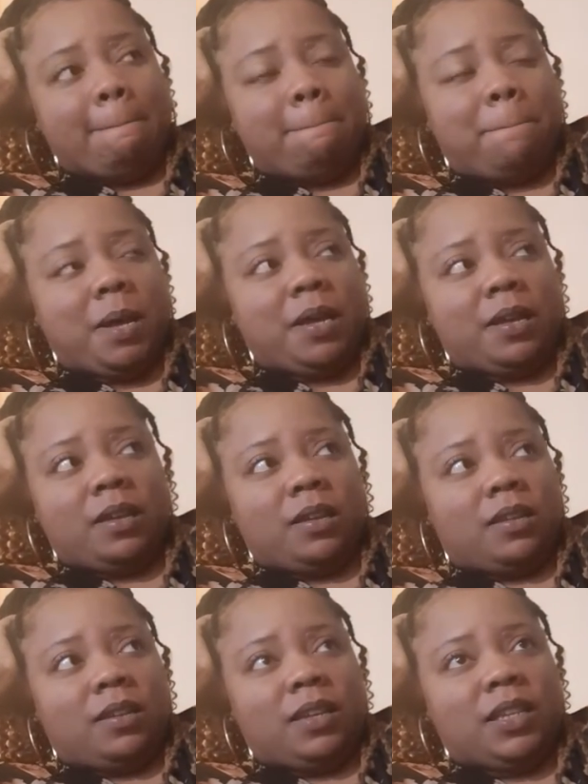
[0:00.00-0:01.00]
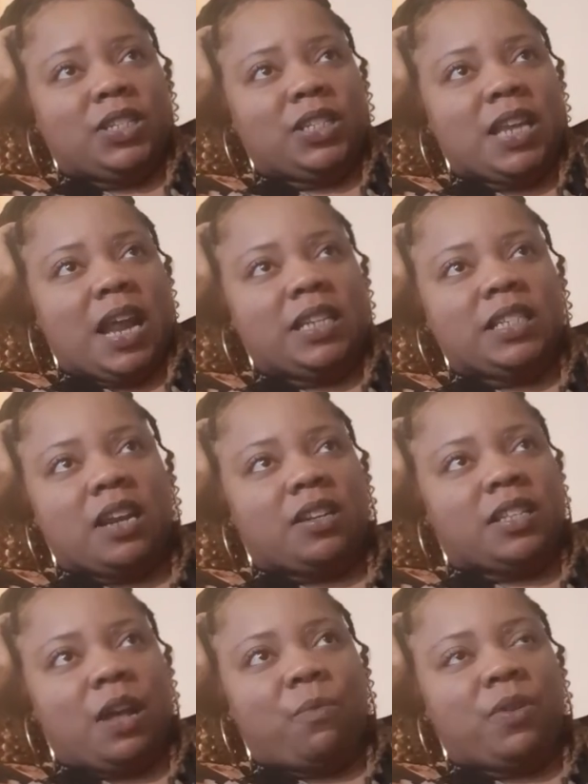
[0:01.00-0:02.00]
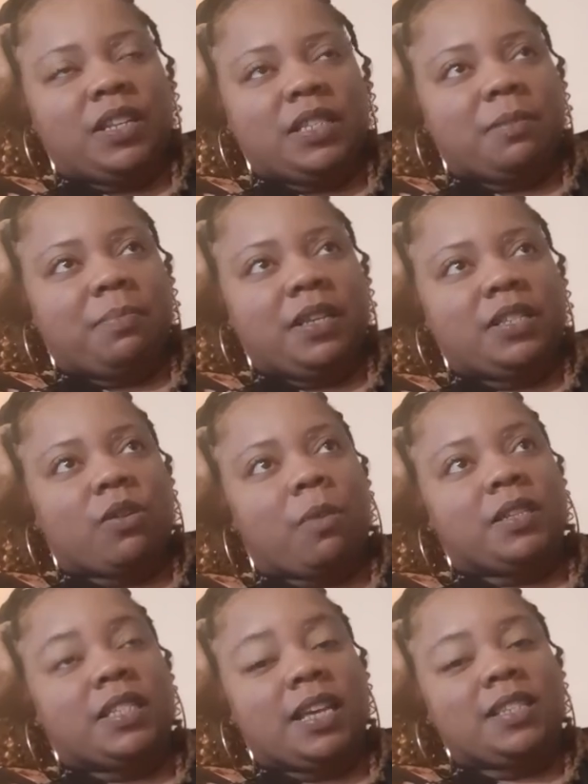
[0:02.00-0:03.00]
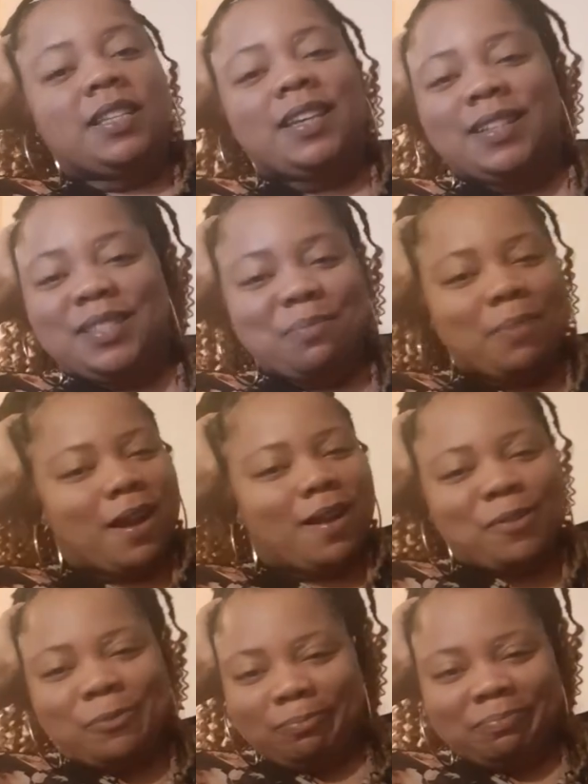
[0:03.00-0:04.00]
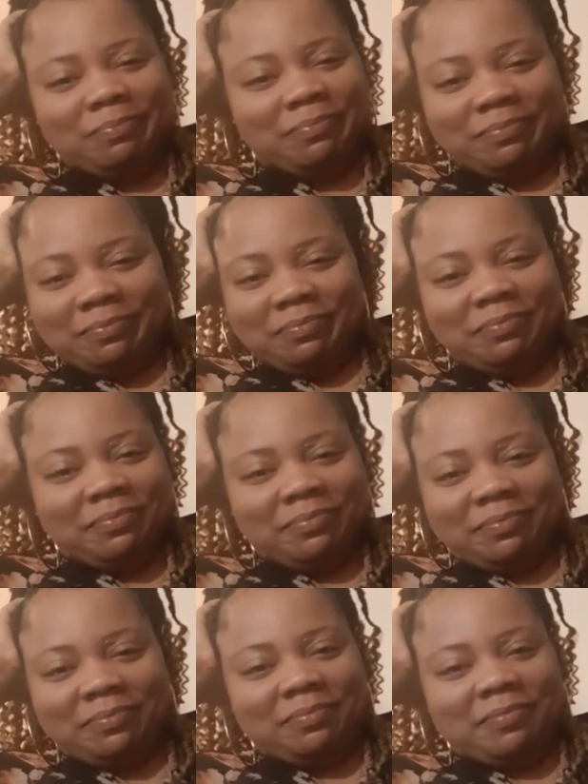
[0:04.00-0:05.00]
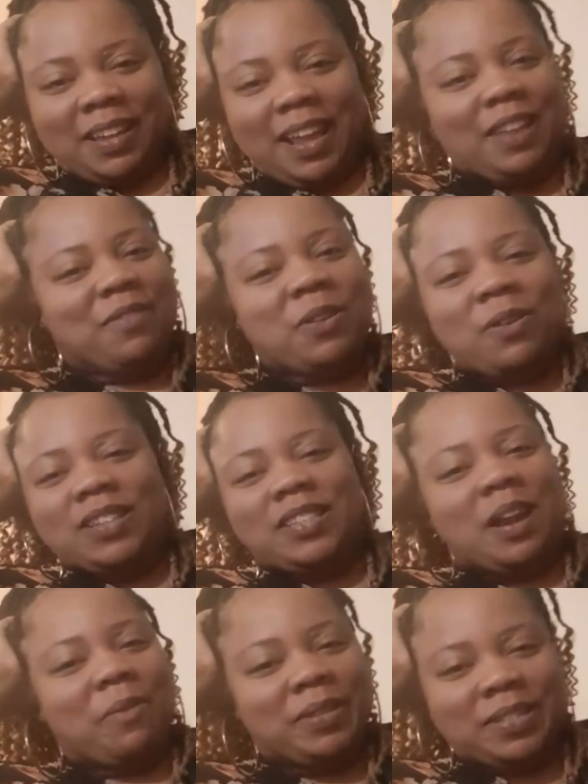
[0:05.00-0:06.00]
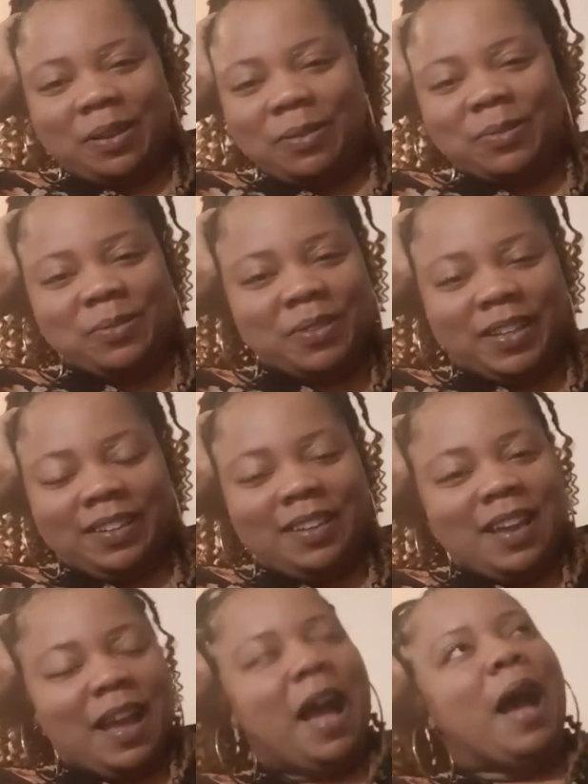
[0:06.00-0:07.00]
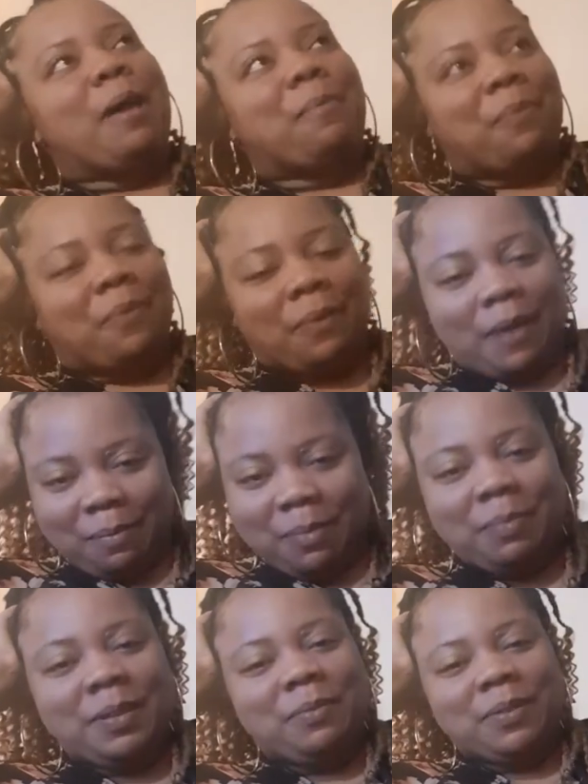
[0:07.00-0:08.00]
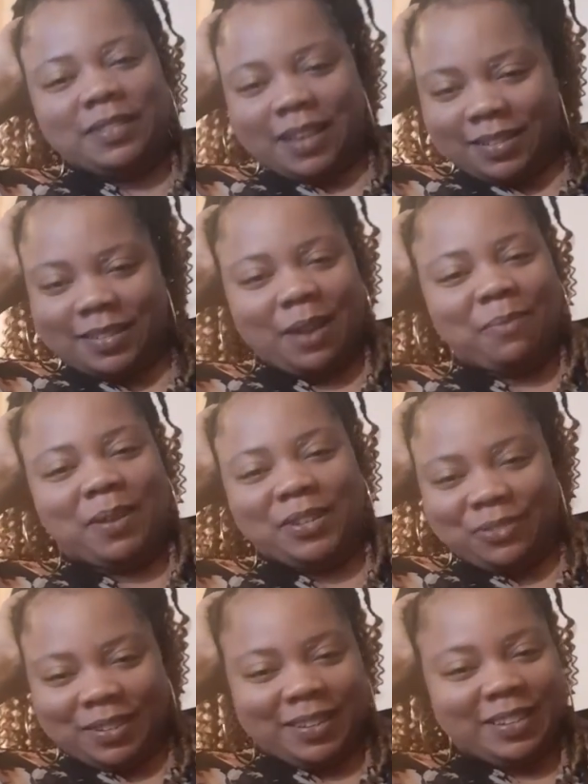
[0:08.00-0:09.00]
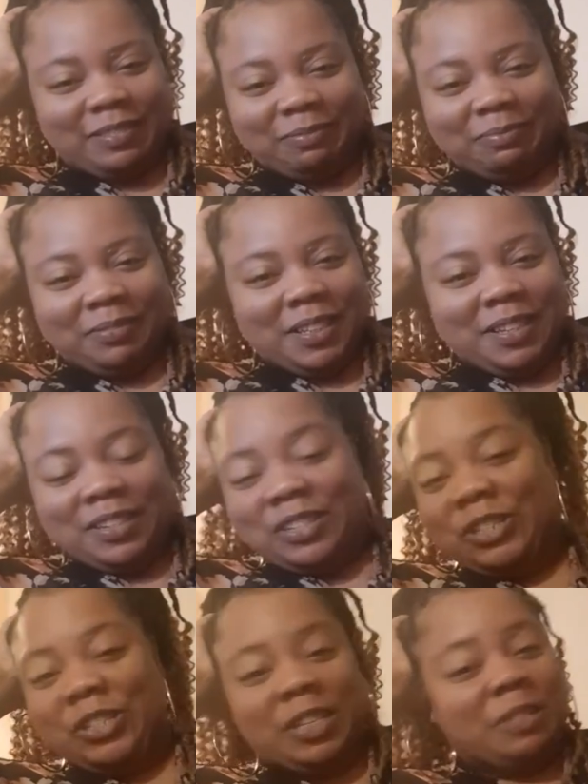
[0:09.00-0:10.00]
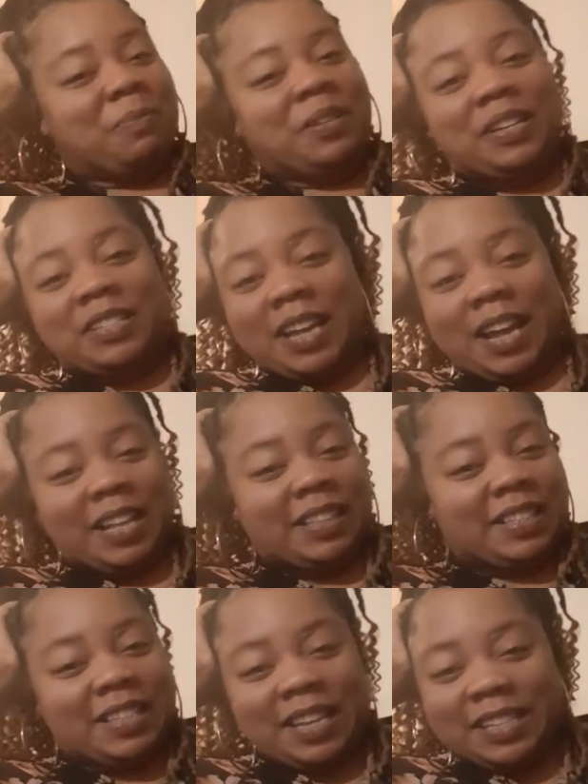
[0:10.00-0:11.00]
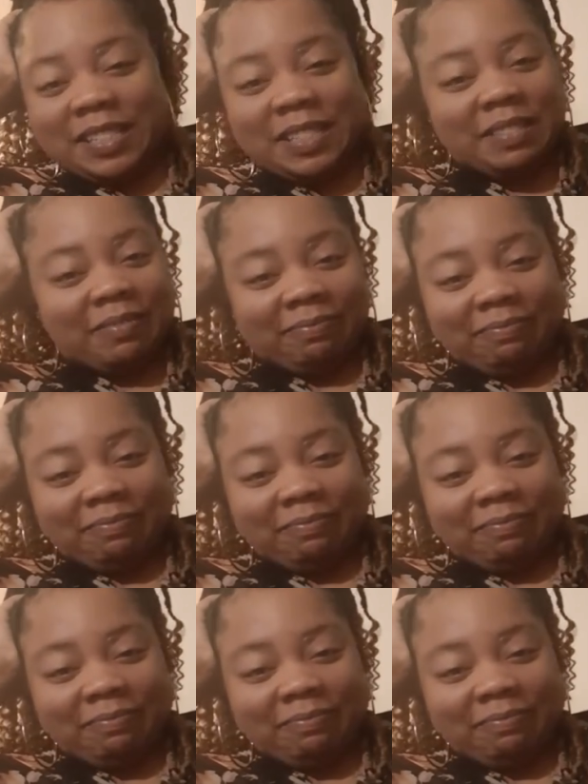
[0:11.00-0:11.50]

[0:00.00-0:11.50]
but it's just not as dark as I want it to be. So I'm gonna test again tomorrow. Even though I said I wasn't gonna do it, I probably will test out my trigger just because I got the test